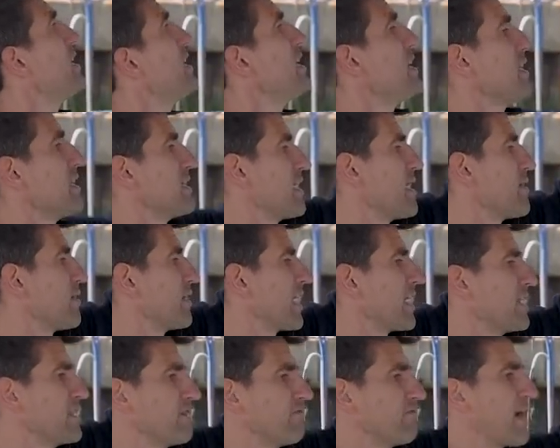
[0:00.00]
here. Now
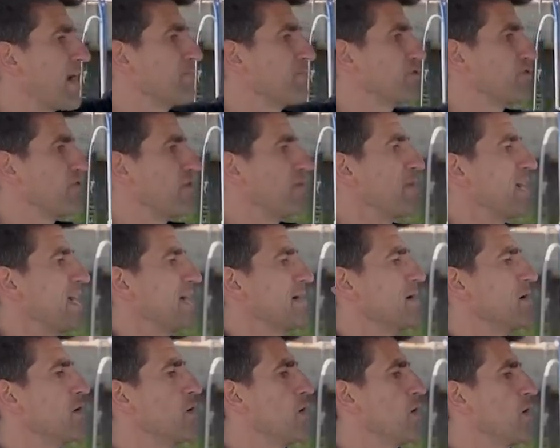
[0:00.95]
again, the rams are a bit
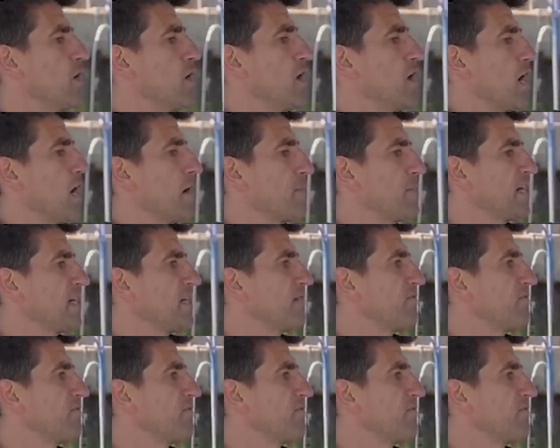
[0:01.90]
a bit